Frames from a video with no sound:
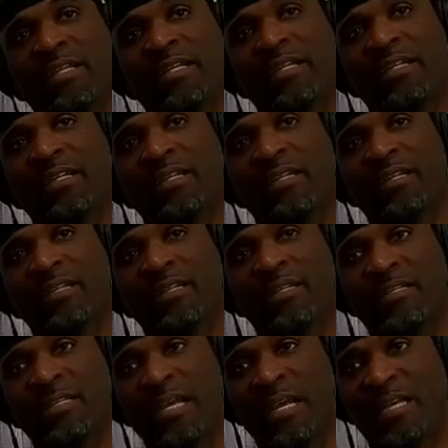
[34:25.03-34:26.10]
right the
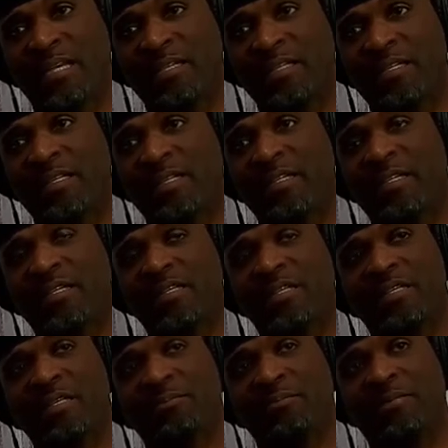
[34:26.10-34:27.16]
talent right
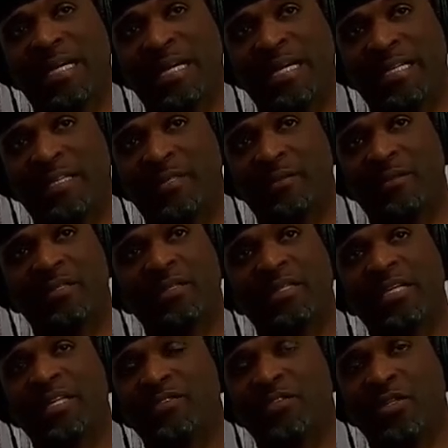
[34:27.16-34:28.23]
they're buying the
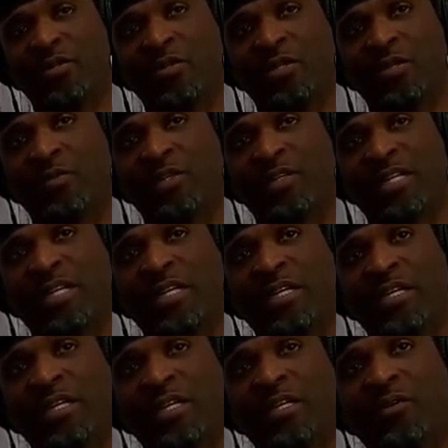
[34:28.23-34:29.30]
kids are going where they
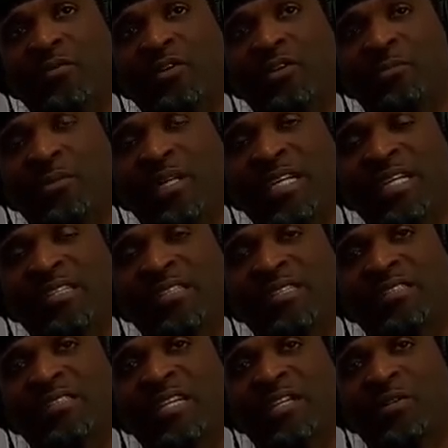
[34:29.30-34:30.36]
where the money is
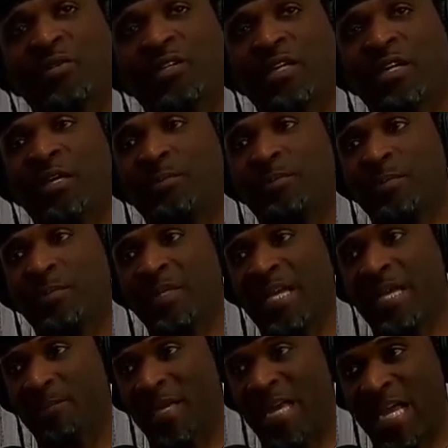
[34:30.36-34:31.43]
instead of where their
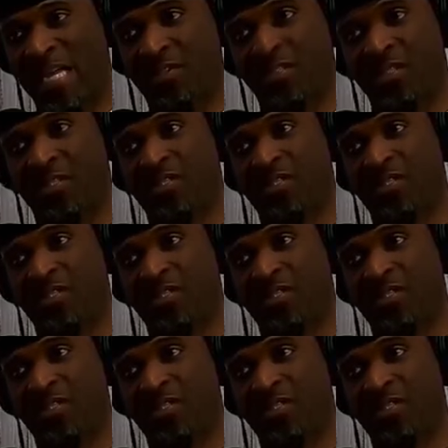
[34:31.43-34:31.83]
passion